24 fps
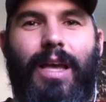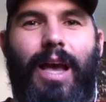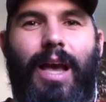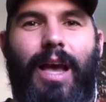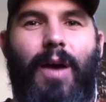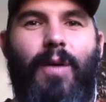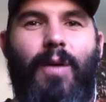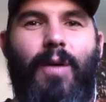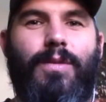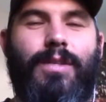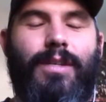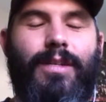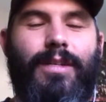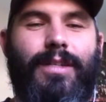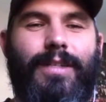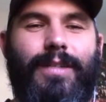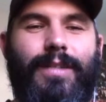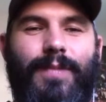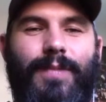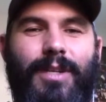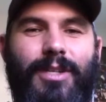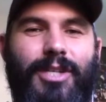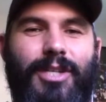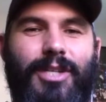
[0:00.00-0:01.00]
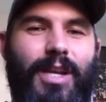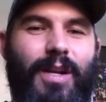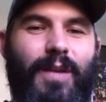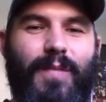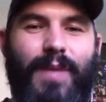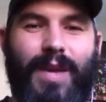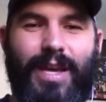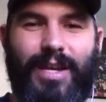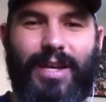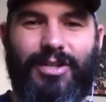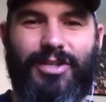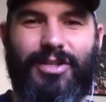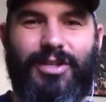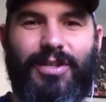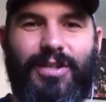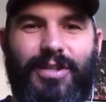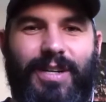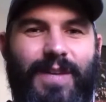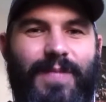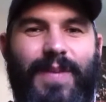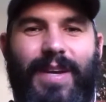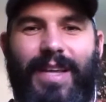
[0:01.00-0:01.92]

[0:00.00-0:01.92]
I was a channel manager at